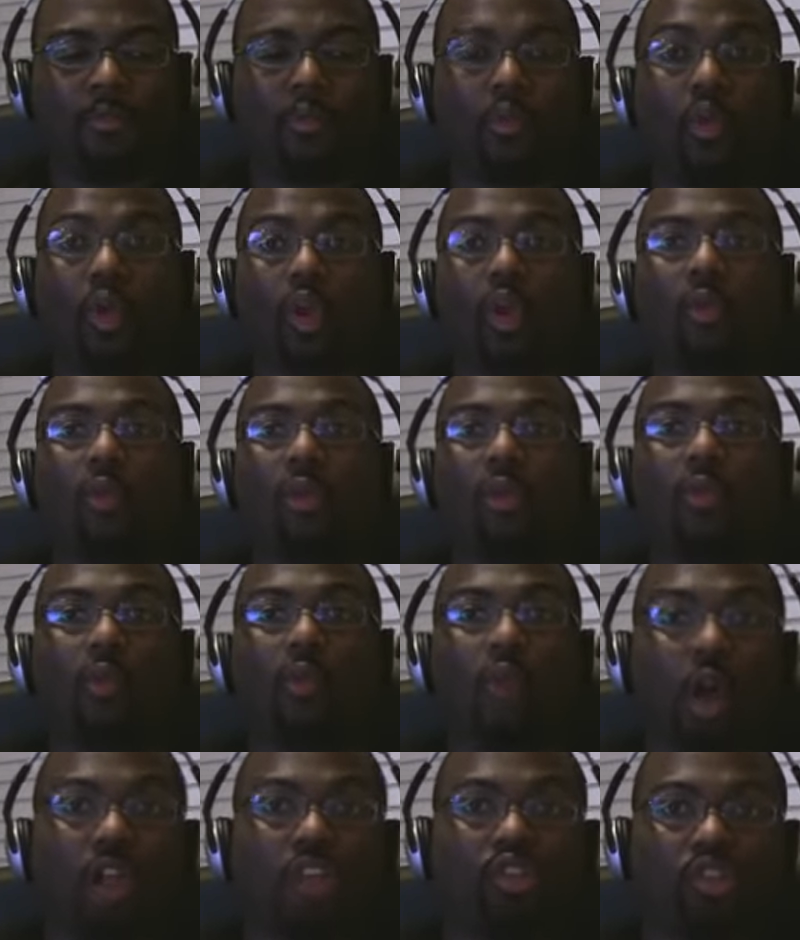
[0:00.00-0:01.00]
what are we
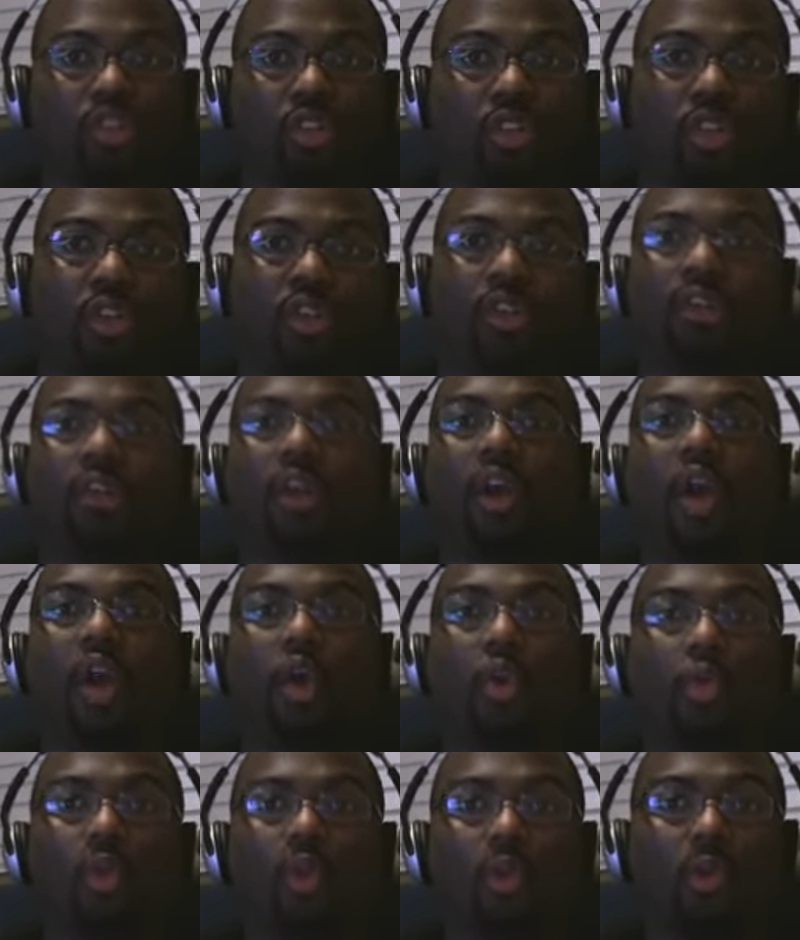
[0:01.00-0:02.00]
watching here?
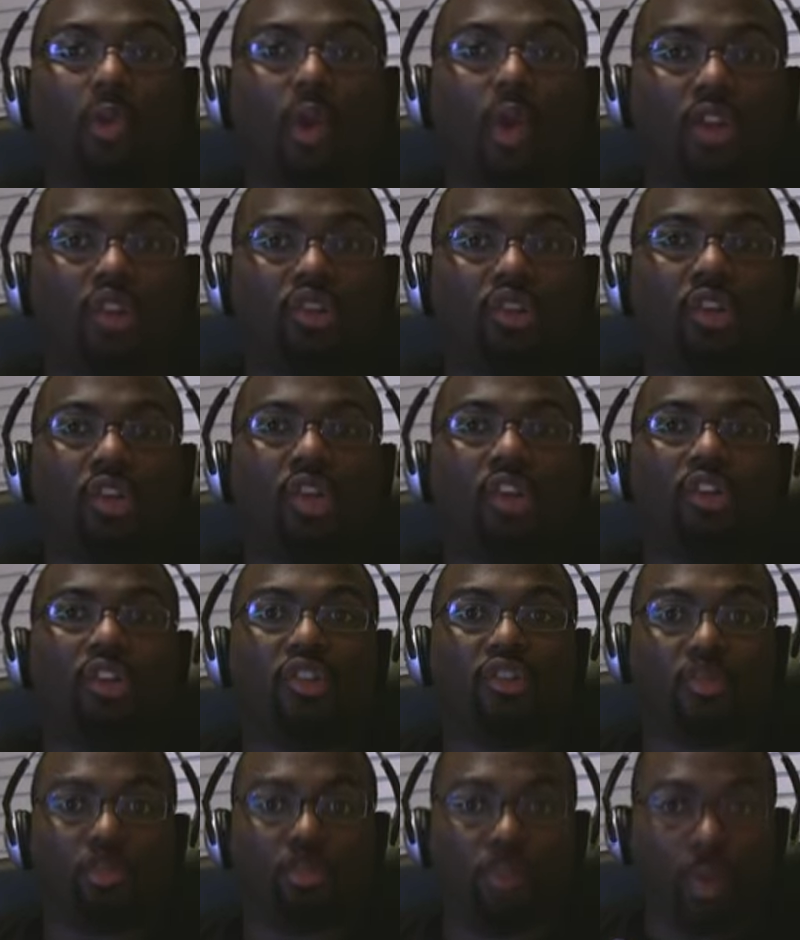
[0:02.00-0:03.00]
Are we watching a
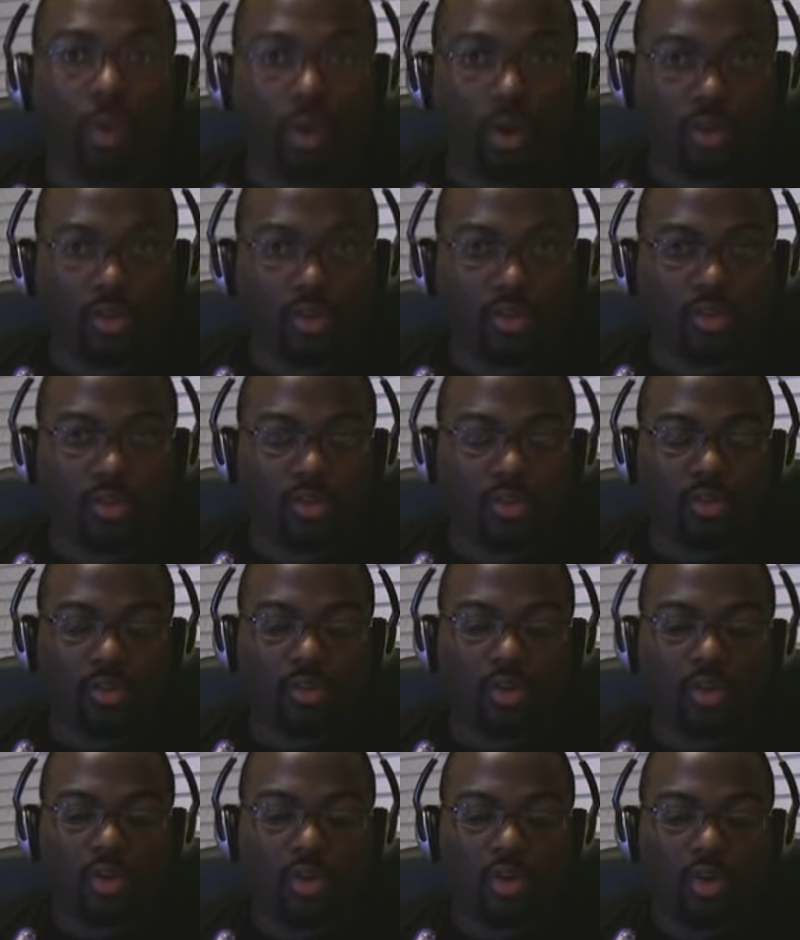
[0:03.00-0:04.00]
sport
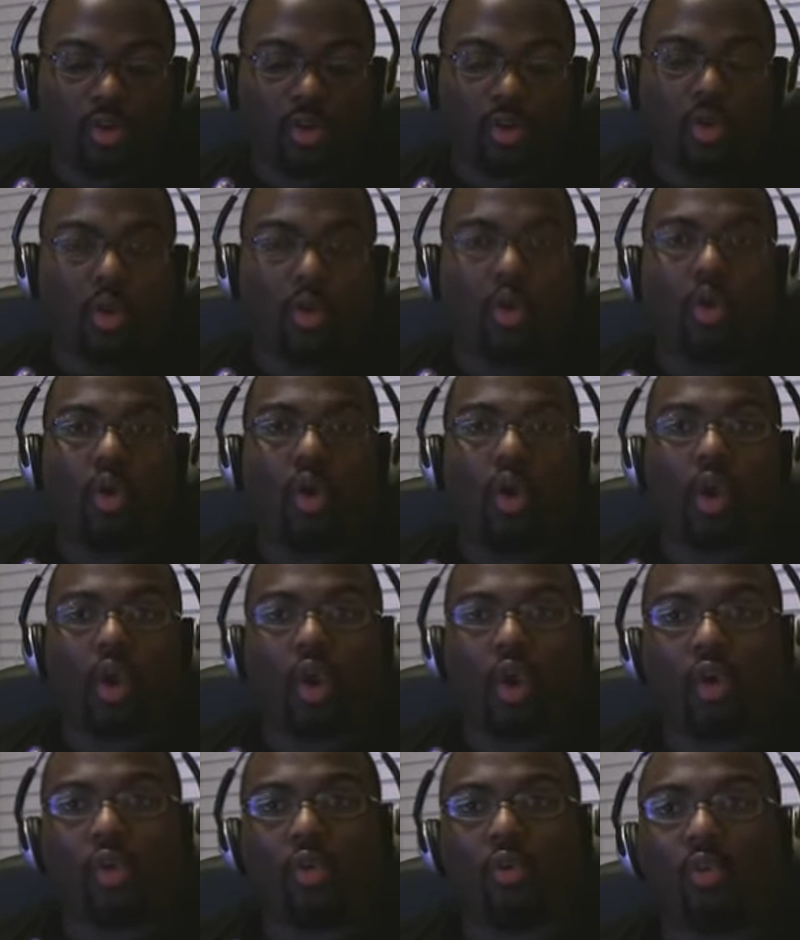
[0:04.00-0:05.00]
or
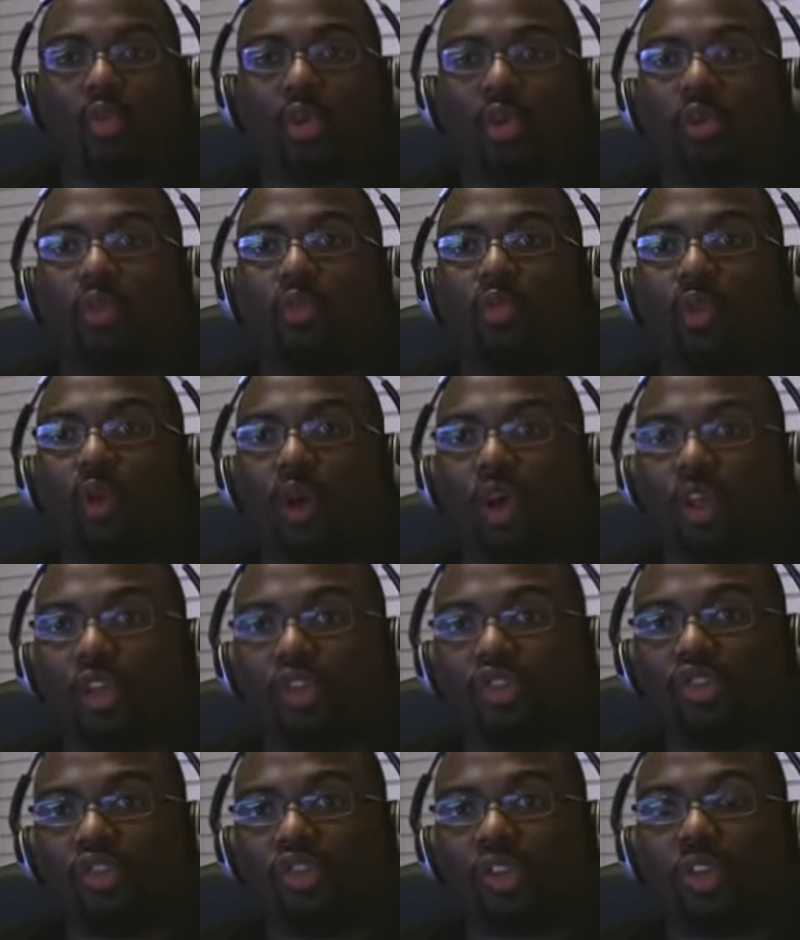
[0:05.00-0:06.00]
are we
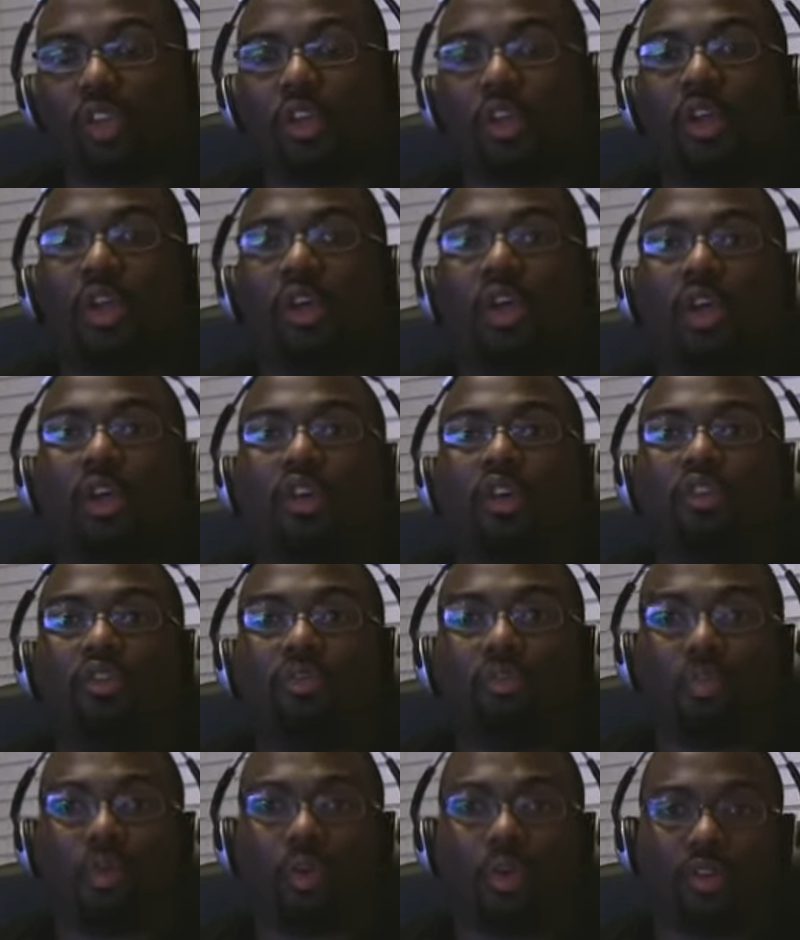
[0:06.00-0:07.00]
watching
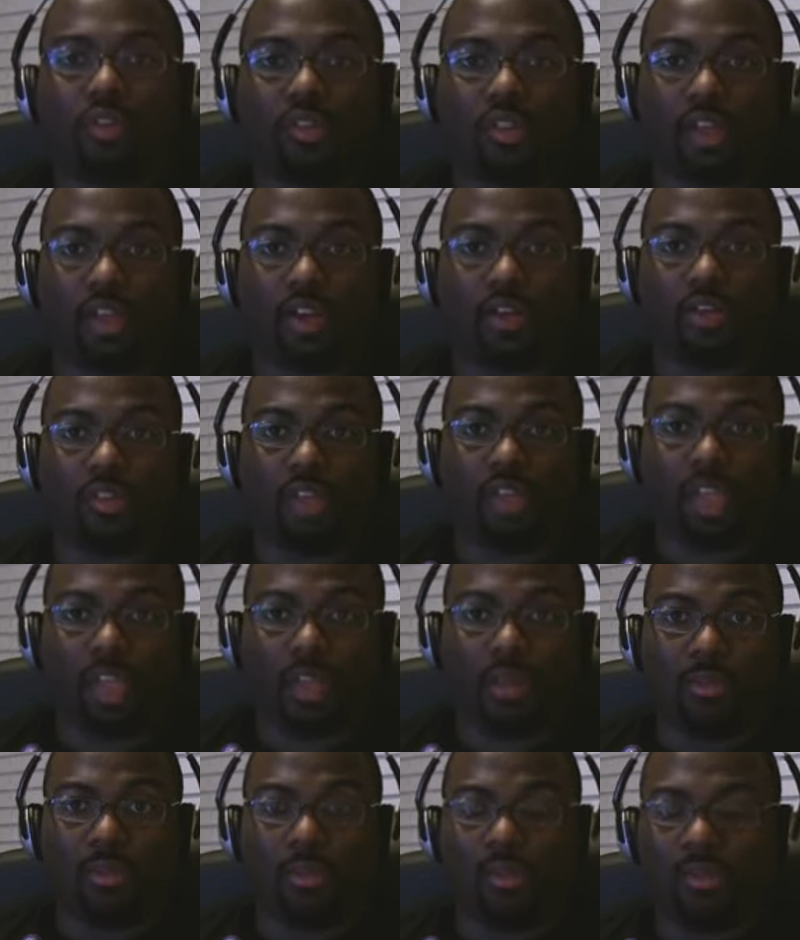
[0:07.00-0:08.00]
sports
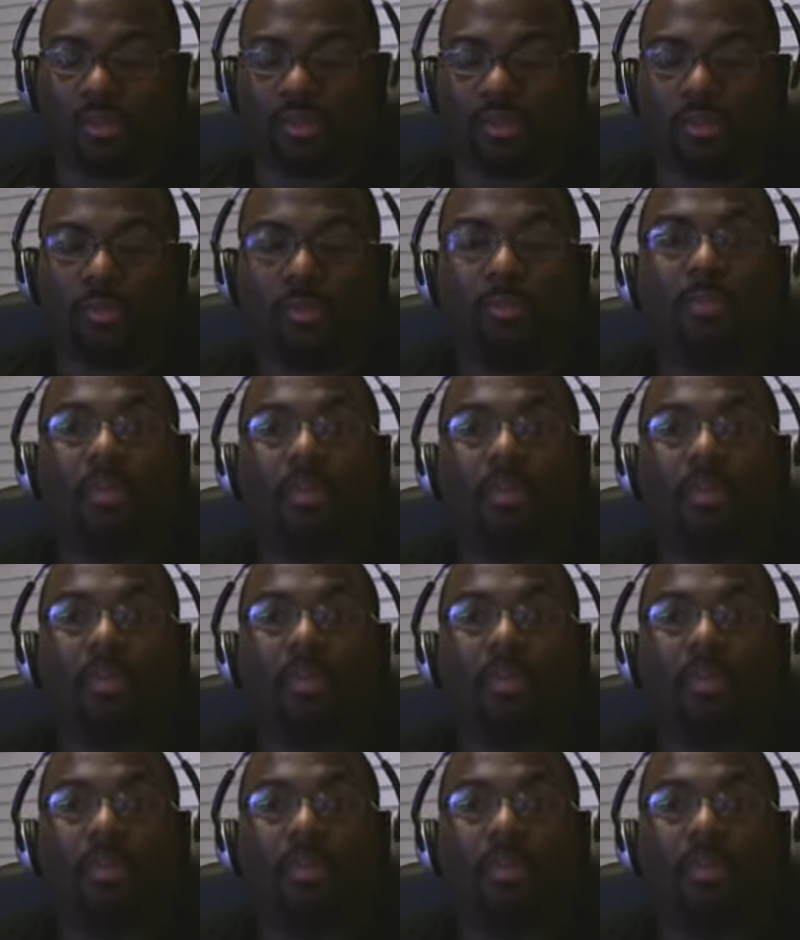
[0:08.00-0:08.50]
entertainment?